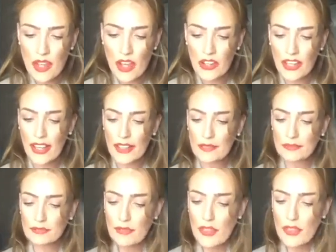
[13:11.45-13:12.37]
Okay.
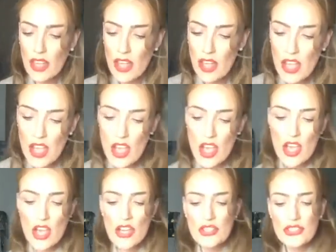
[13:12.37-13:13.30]

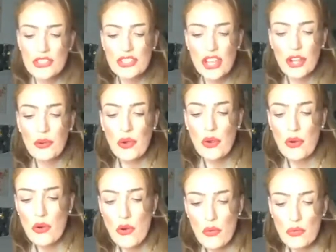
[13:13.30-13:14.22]
So
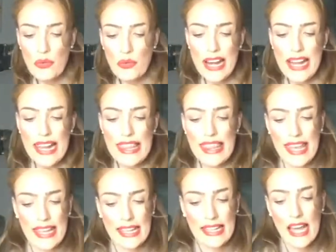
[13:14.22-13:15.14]
really
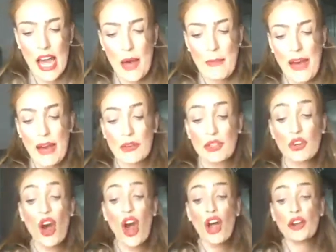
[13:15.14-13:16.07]
think about
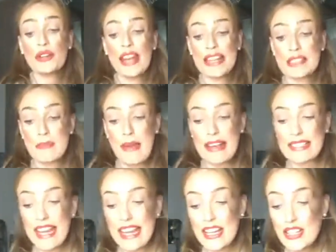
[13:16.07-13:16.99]
your own
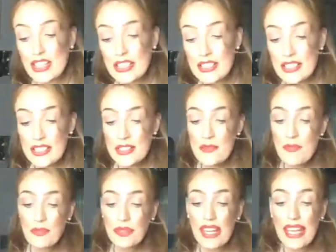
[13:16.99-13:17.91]
expectations.
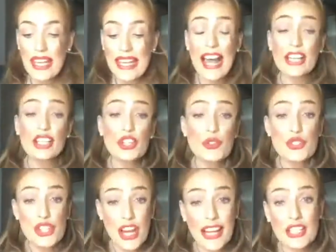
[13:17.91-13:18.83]
Can you
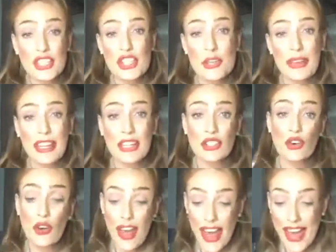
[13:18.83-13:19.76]
change them in
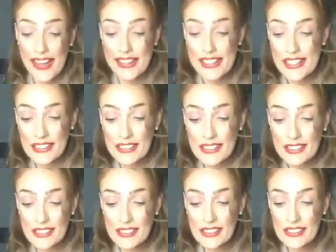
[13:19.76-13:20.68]
your head
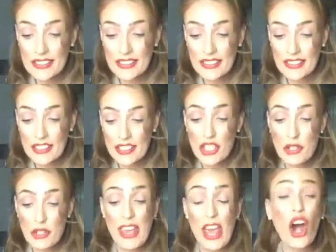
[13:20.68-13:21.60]

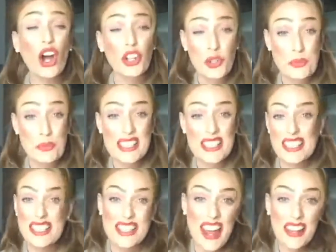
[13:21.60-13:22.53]
to be hopes
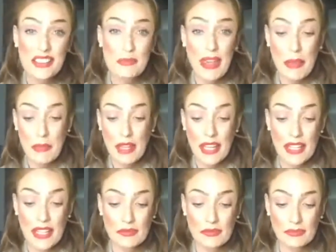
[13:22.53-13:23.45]
instead, maybe?